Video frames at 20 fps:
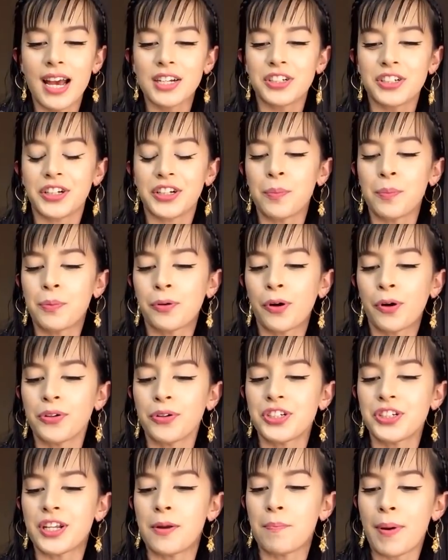She
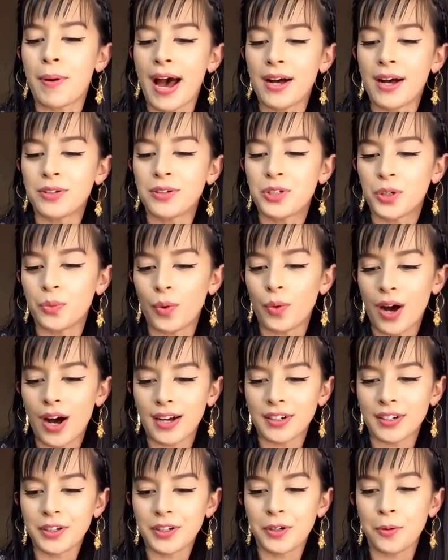approached and bowed to
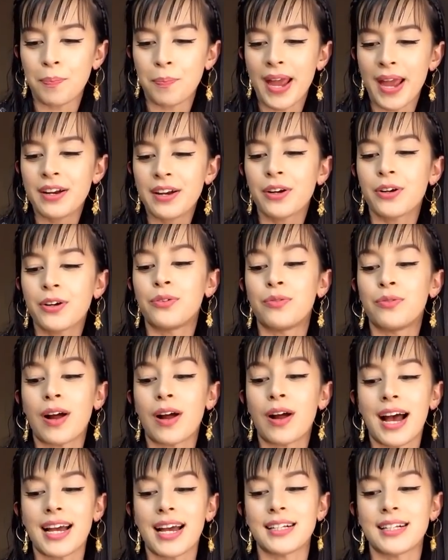Wang, who bade her
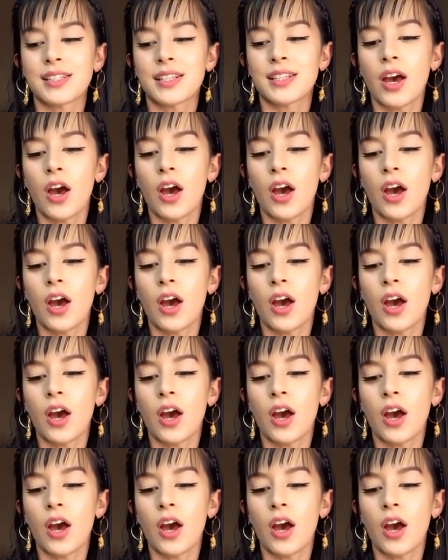rise.